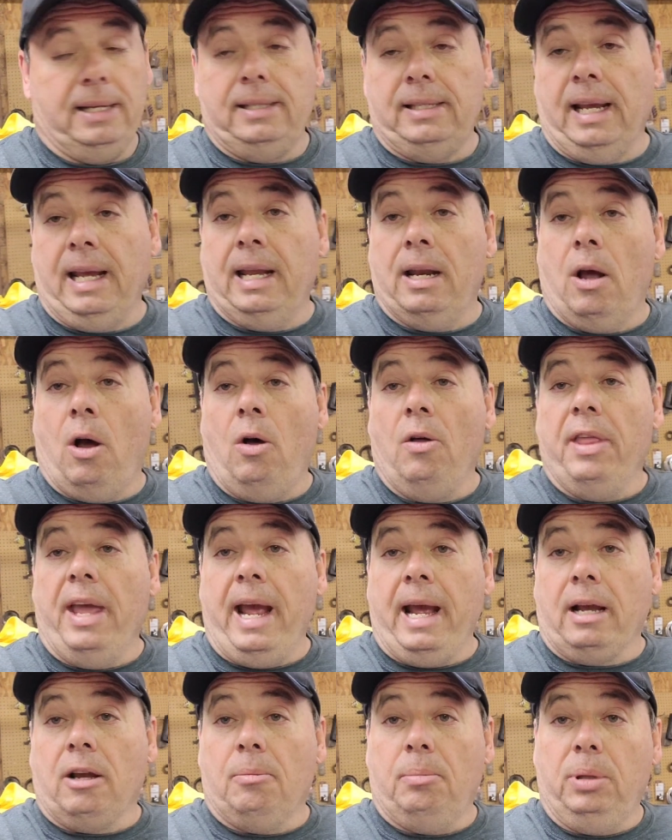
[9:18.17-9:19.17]
had to sand all
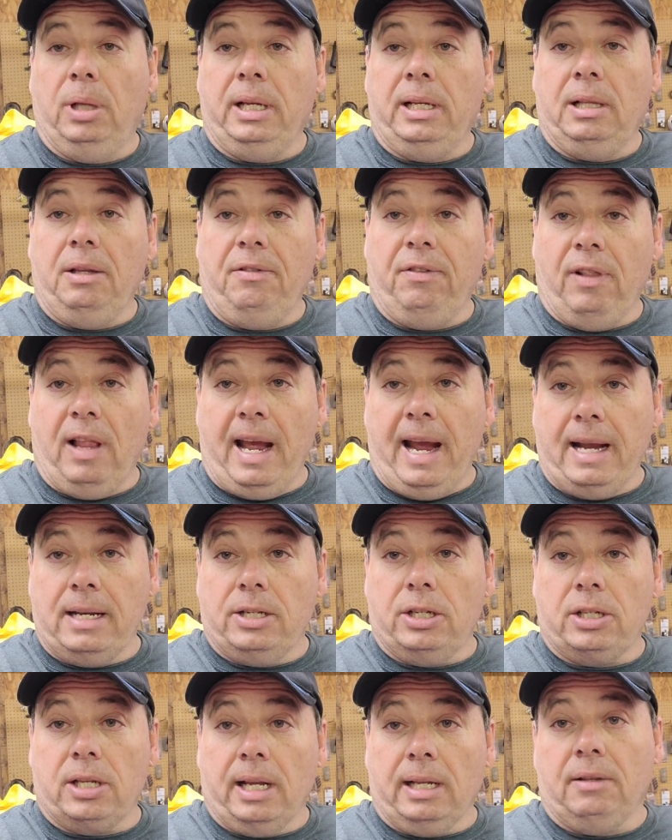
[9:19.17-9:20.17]
that completely
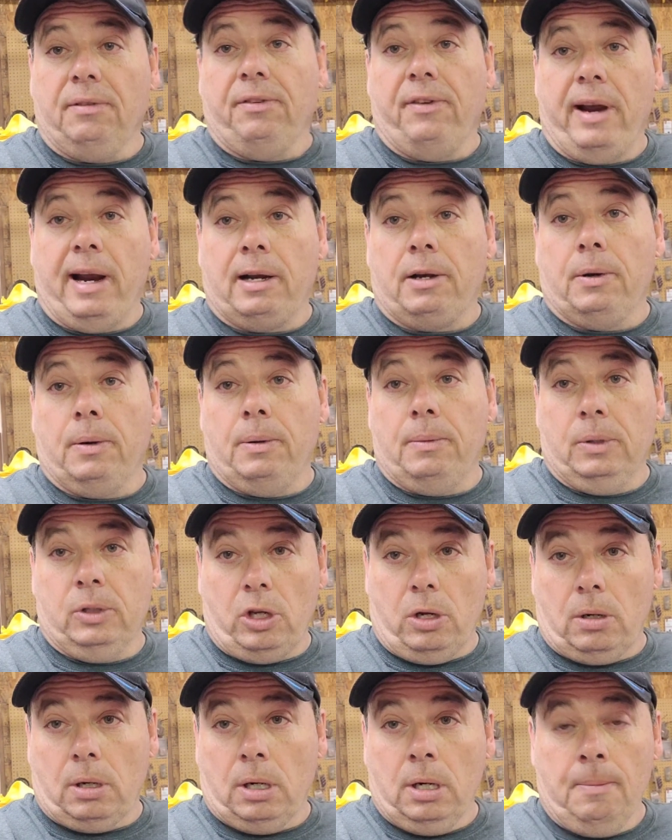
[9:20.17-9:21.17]
flat, just like the factory
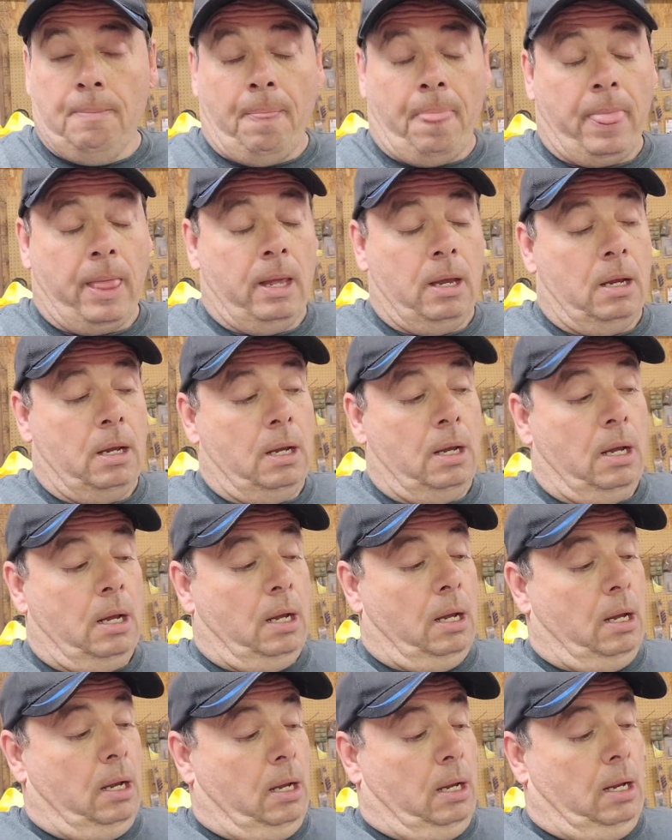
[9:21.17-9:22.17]
ones are.
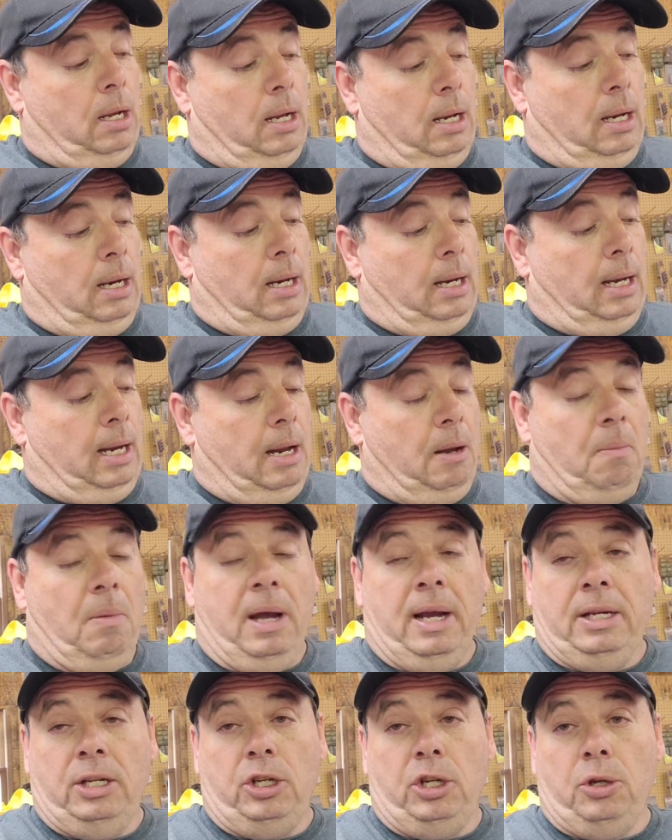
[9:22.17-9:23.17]
Now,
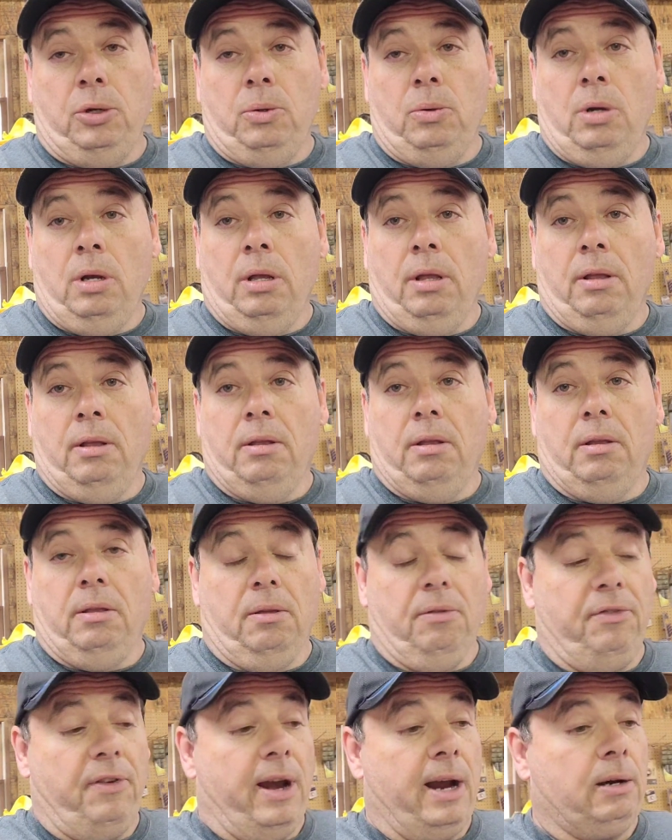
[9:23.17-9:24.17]
mind you,
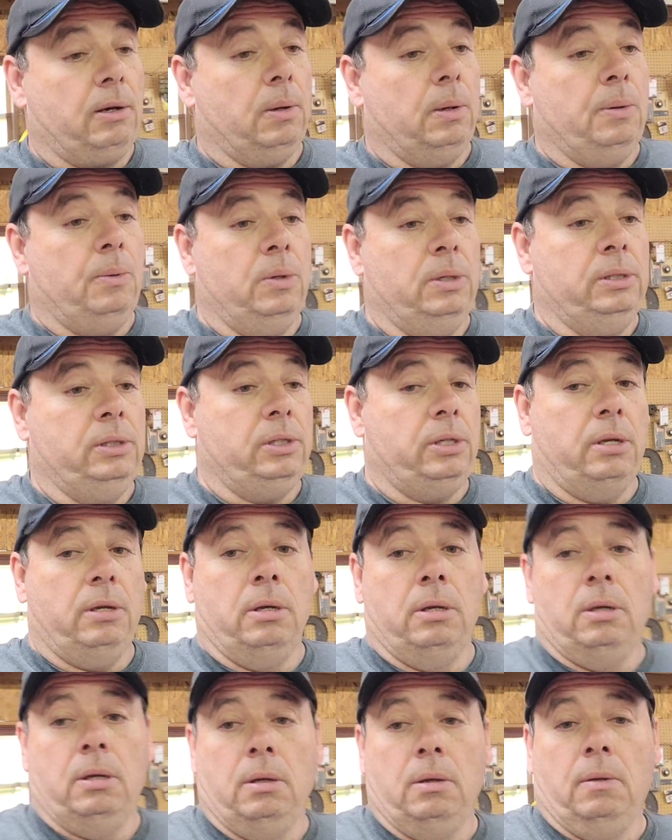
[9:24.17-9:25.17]
the factory ones,
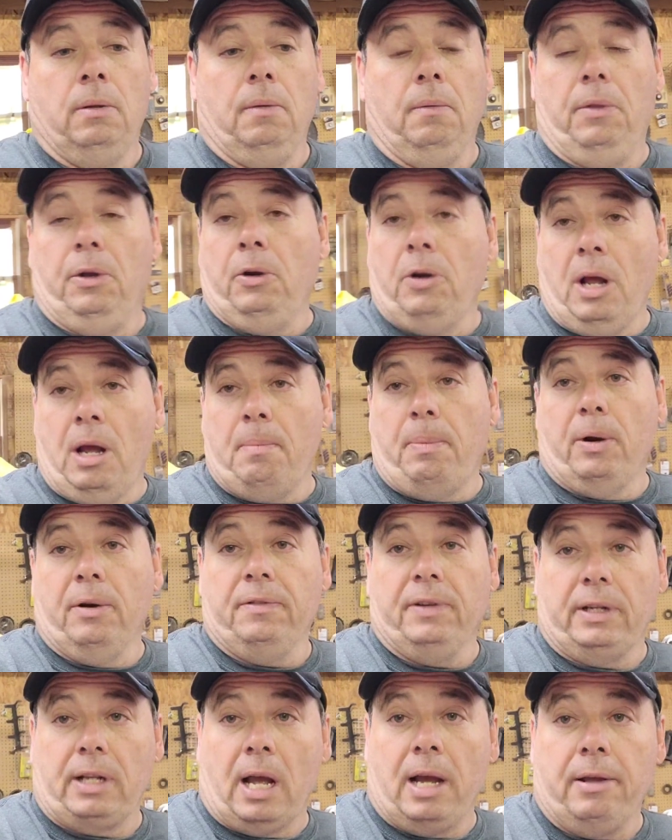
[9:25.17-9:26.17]
they're not
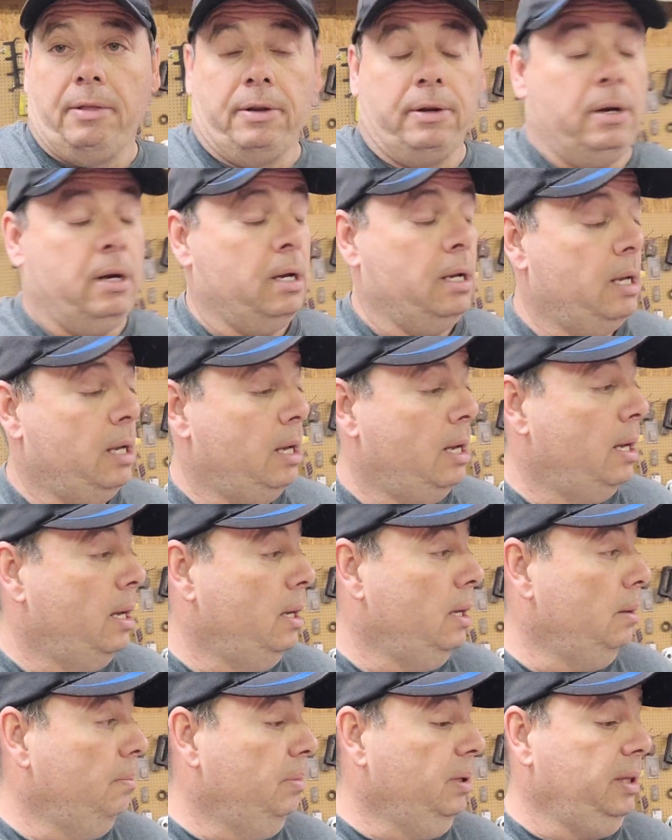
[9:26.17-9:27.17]
perfect either.
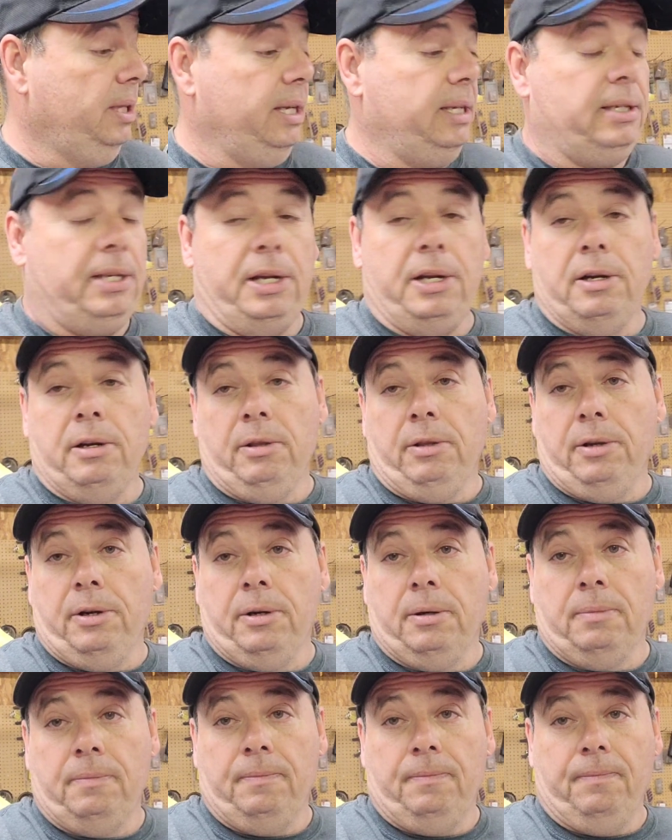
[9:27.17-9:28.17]
But these here,
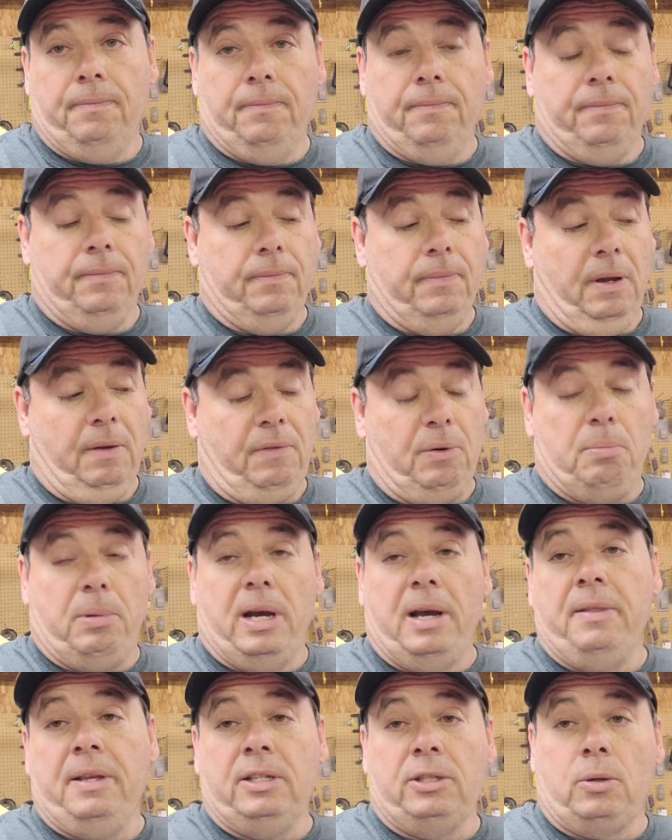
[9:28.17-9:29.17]
they're, if you
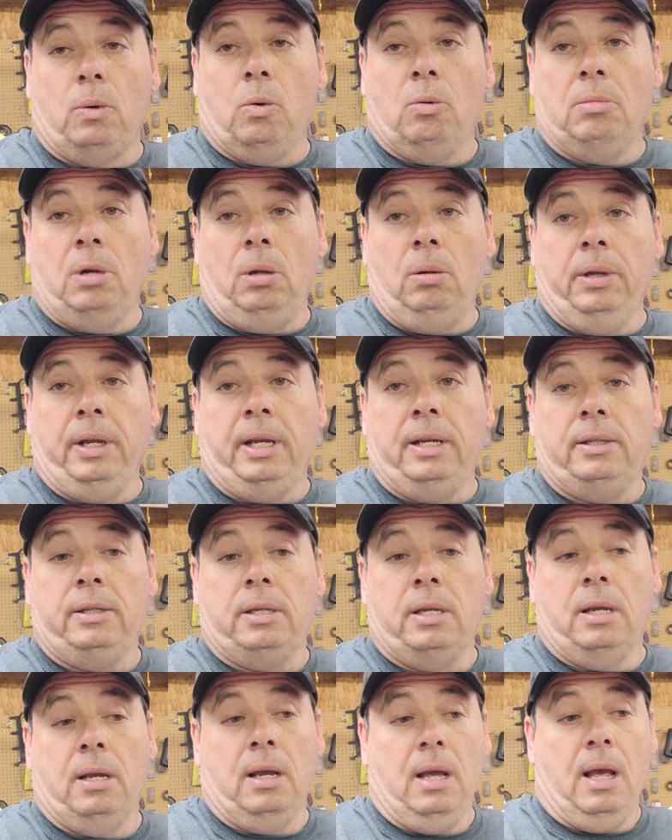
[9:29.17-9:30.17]
buy these door
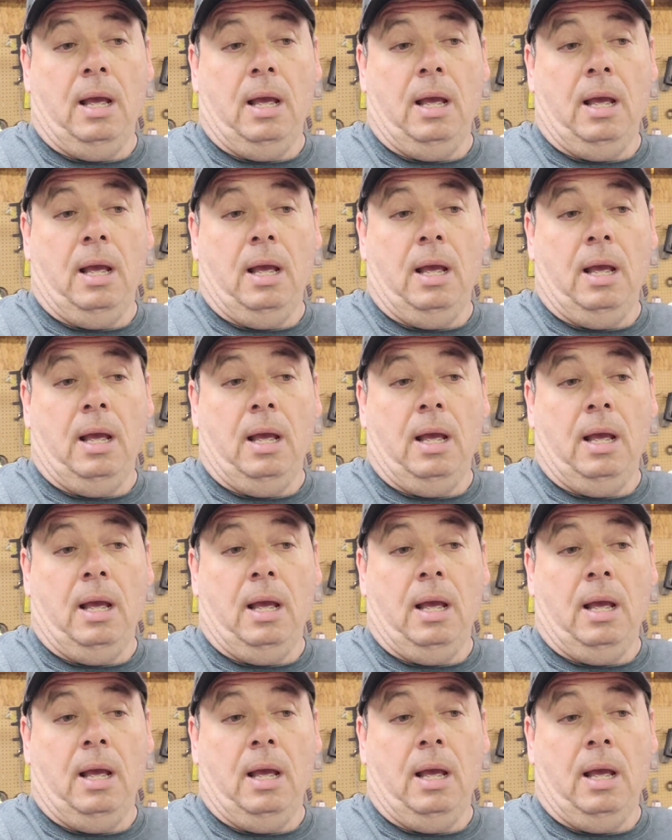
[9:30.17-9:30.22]
moldings,